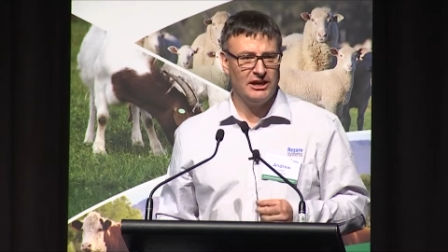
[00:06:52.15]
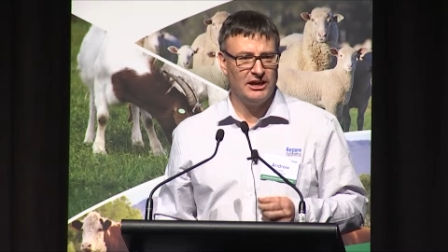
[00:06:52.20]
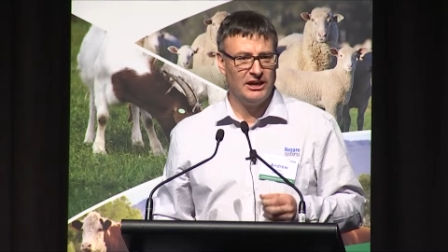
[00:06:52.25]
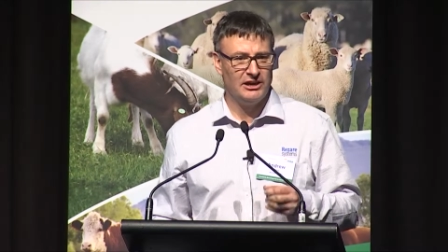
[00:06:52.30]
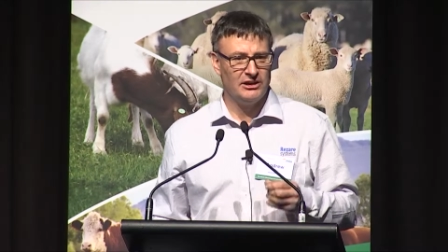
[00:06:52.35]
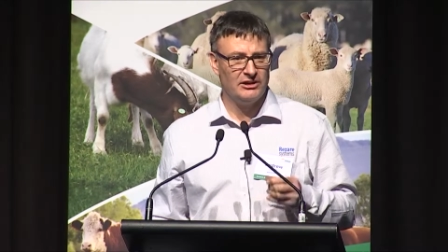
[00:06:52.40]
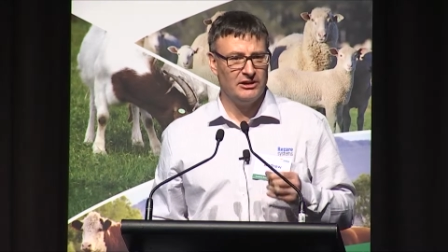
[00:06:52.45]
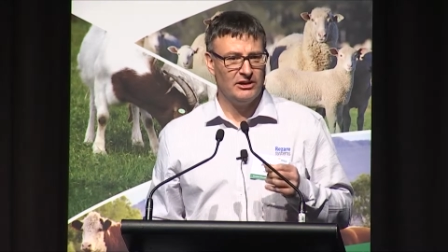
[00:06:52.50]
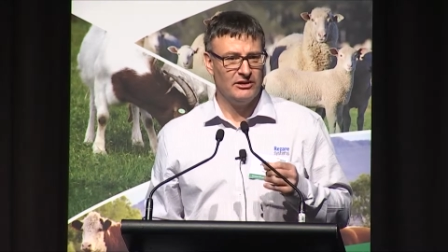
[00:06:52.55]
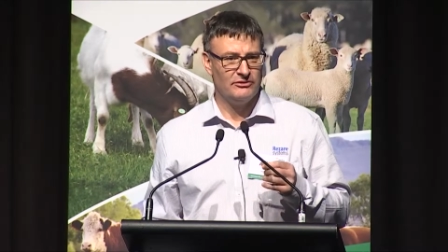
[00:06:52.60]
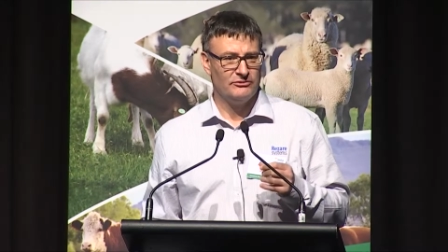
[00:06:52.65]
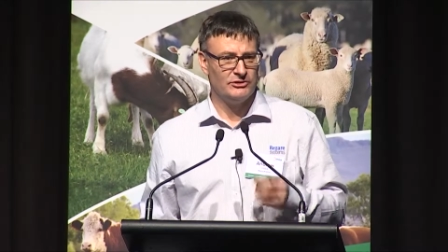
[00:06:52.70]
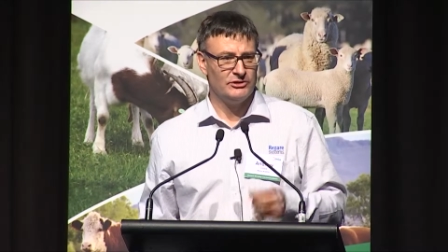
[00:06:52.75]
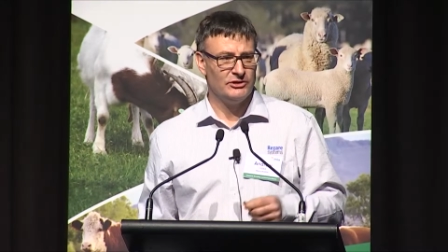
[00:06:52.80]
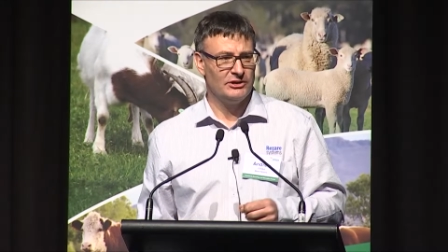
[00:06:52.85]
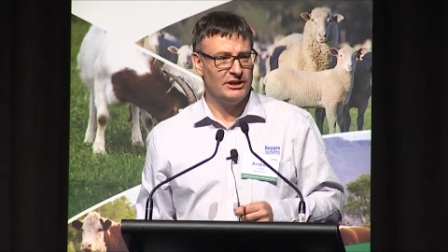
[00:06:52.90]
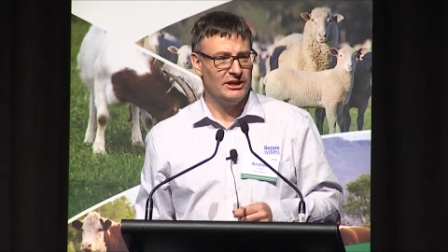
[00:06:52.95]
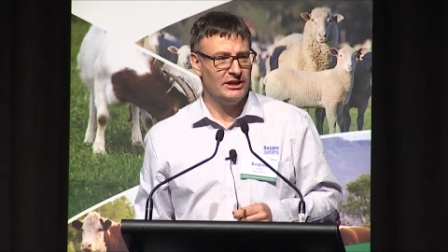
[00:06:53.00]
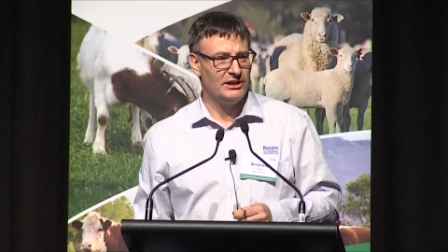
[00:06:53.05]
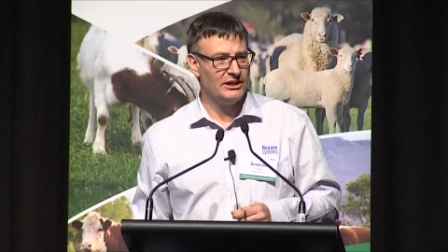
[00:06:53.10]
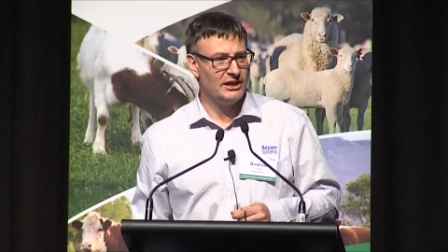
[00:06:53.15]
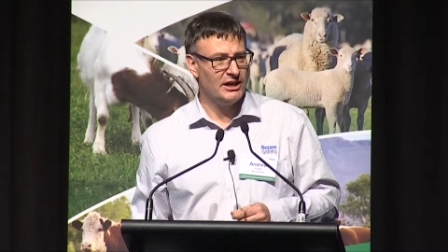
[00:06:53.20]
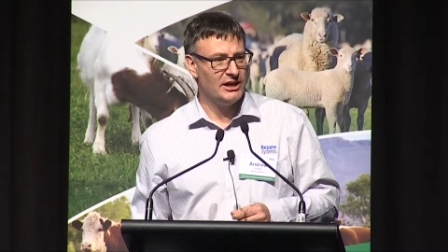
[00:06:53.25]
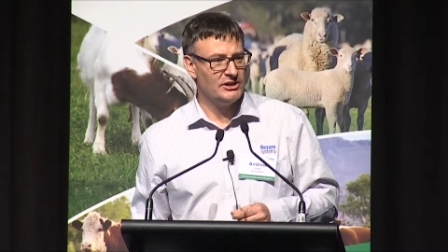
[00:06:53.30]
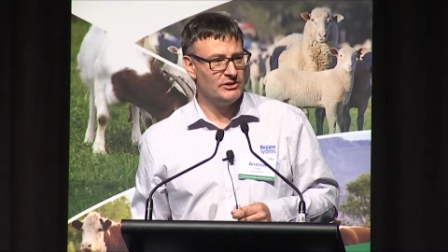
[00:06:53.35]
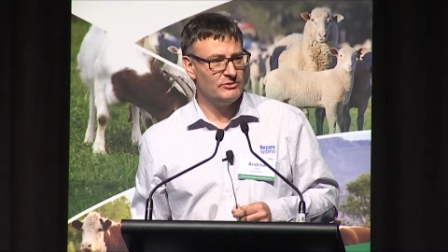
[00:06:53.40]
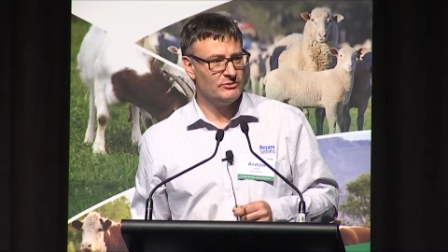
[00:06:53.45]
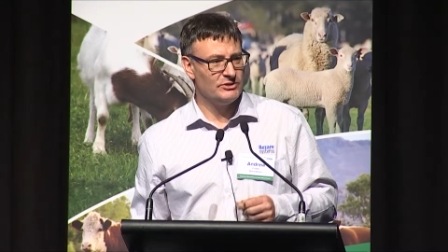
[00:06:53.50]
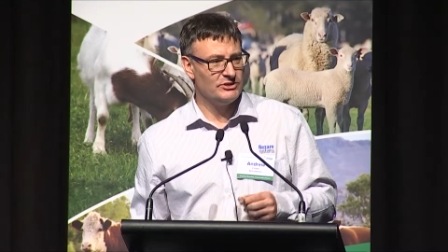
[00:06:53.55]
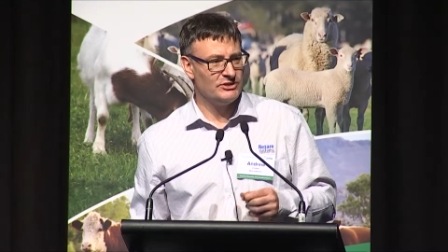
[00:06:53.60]
and I've certainly
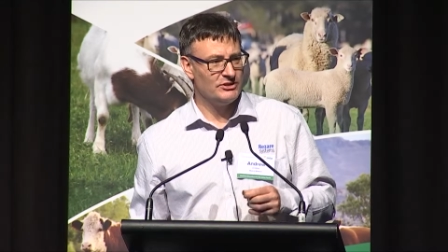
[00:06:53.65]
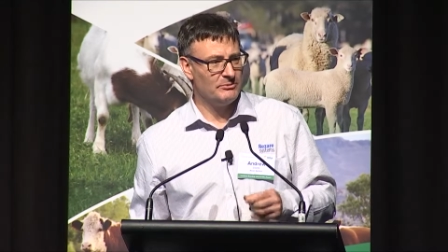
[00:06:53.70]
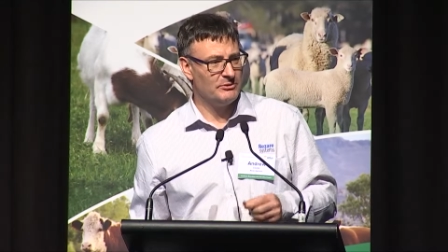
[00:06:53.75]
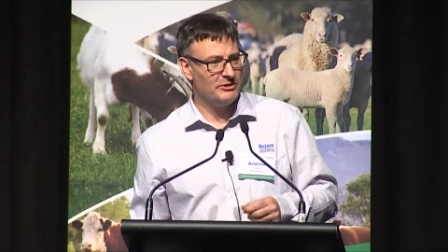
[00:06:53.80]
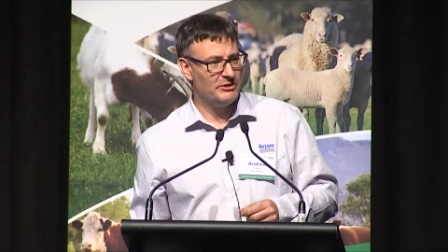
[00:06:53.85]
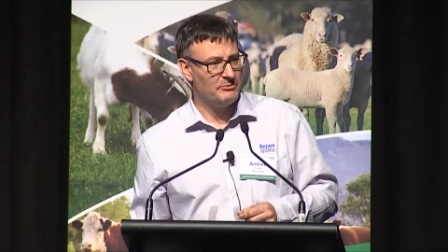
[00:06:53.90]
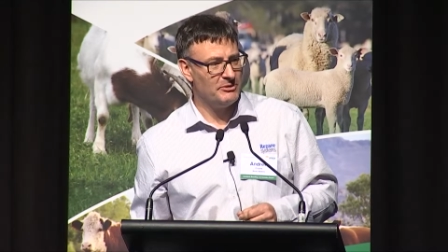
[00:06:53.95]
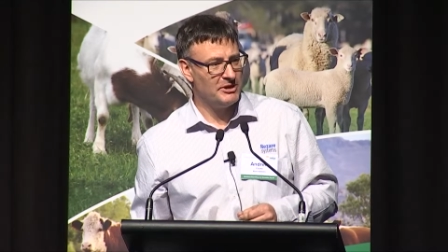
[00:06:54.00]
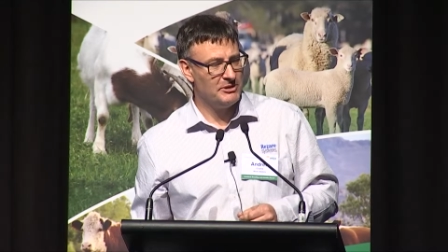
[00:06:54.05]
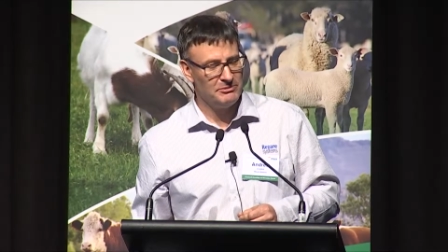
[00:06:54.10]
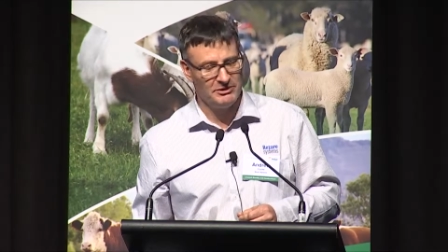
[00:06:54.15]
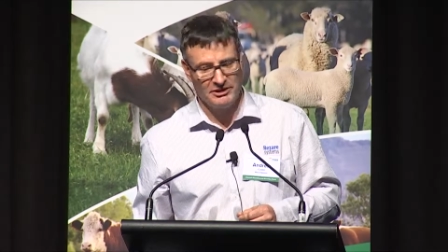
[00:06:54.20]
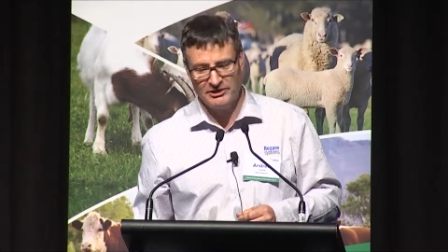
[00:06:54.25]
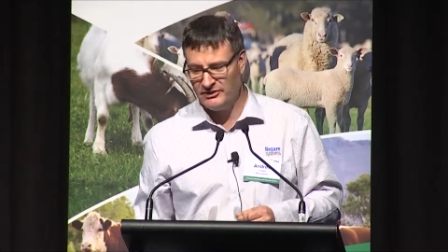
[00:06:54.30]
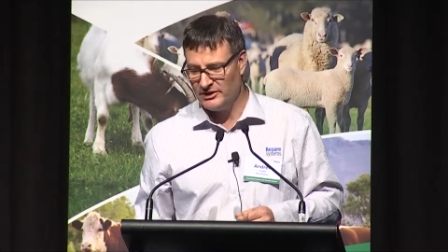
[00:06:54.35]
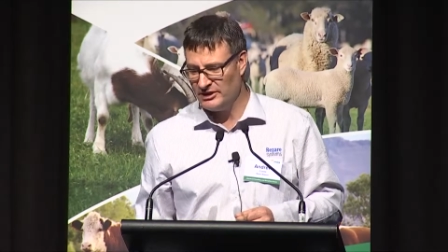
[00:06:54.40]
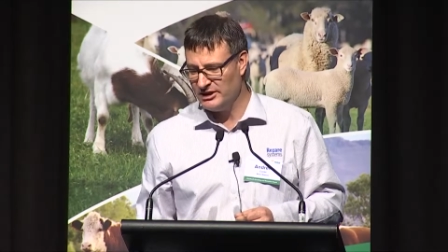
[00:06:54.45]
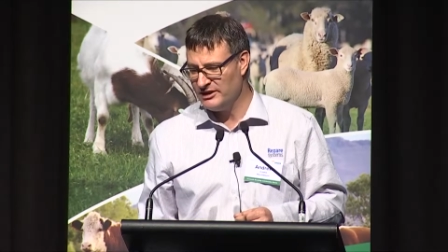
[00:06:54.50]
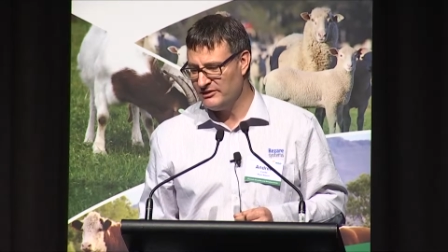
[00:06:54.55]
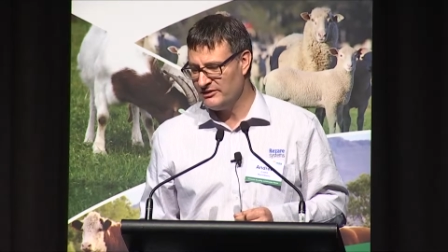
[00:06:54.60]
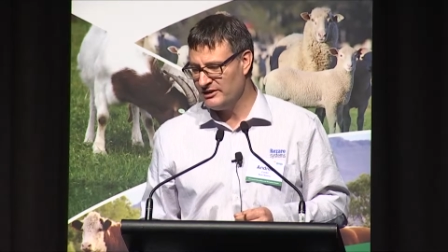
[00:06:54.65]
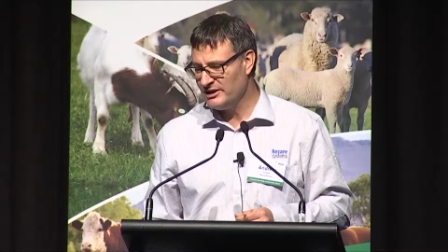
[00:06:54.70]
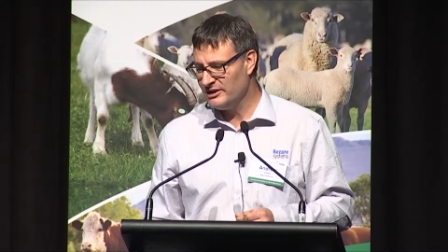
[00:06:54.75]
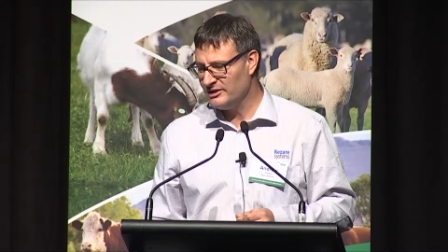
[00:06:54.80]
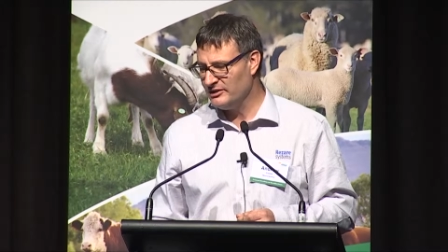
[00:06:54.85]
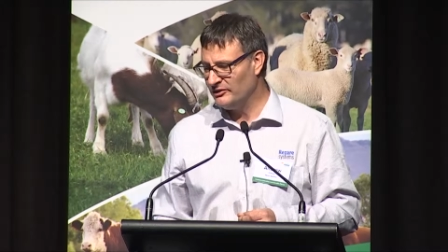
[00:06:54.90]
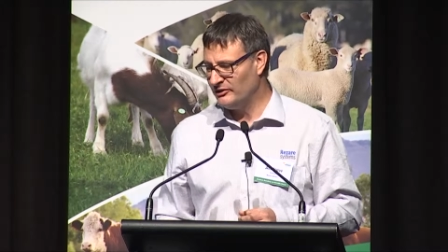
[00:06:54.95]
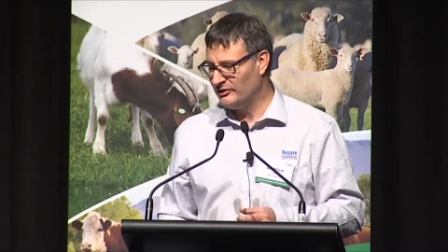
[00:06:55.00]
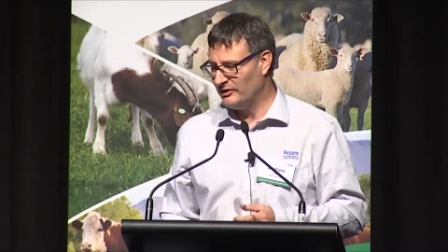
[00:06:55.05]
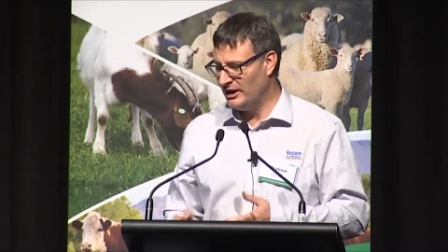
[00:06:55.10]
engaged with some of the people in the
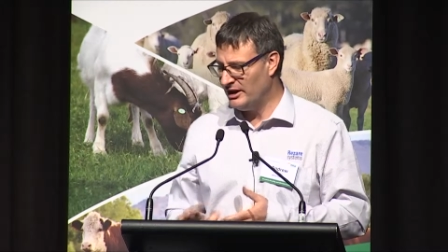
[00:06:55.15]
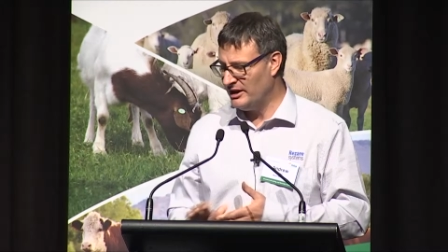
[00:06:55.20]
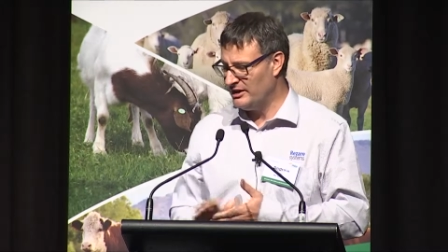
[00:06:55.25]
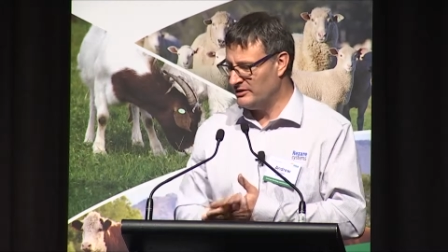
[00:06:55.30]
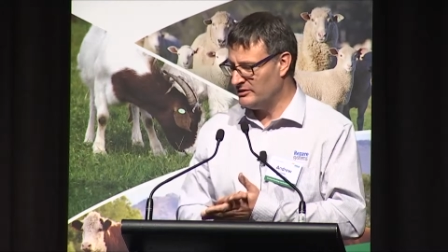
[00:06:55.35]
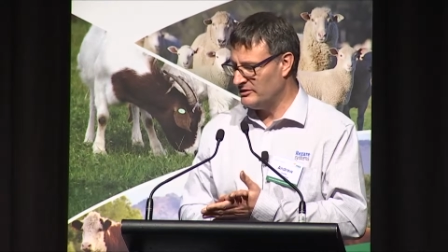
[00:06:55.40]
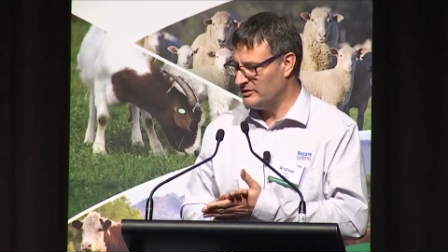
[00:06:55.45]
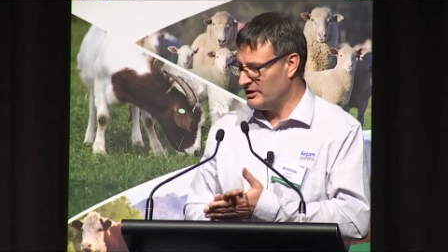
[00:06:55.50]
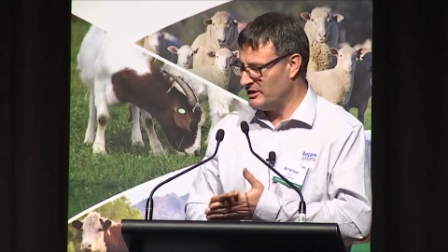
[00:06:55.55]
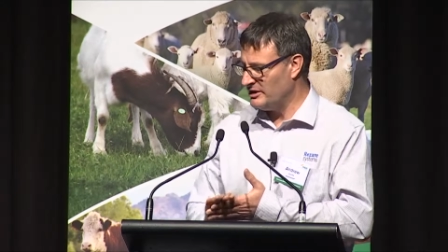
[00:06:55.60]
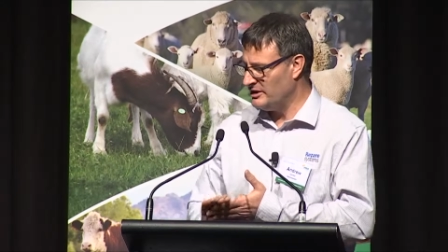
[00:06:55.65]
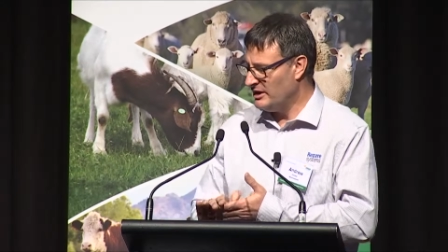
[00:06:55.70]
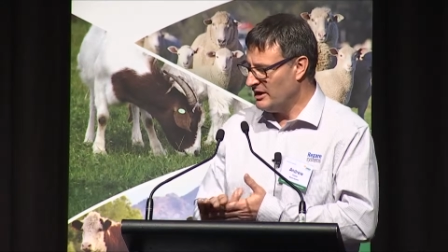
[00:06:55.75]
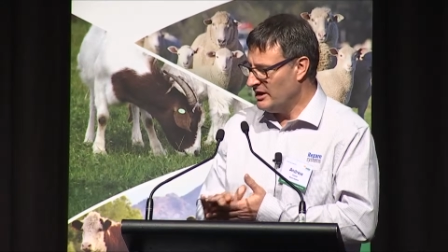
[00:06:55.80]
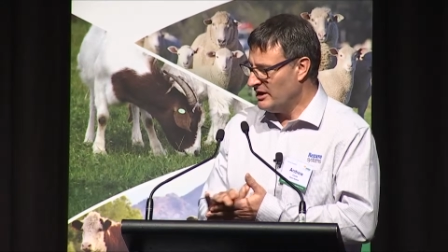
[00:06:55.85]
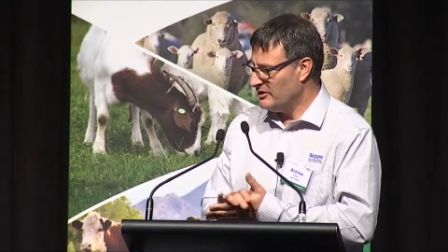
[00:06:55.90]
Netherlands and the,